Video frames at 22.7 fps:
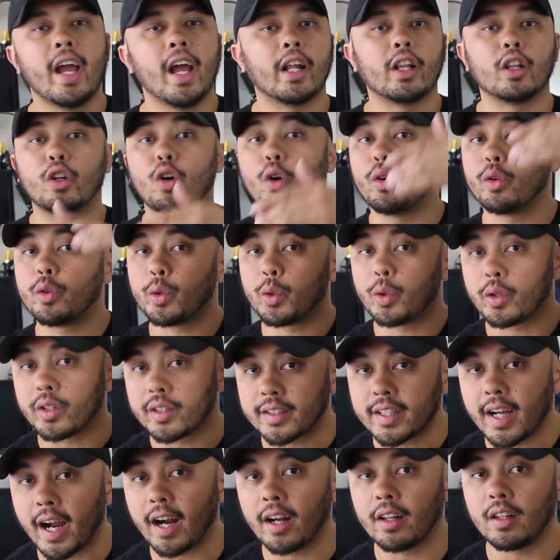and going through your
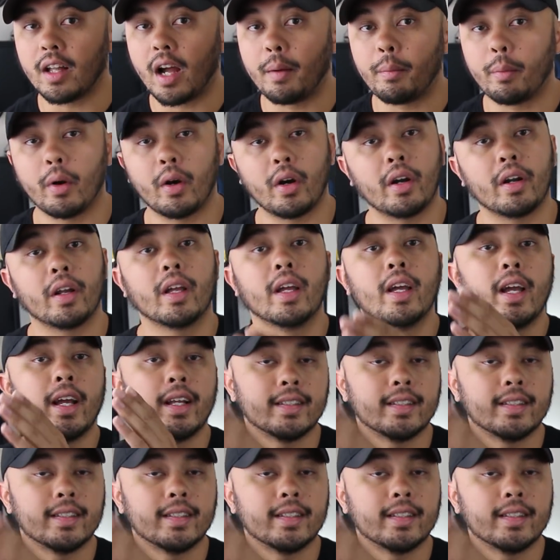entire library.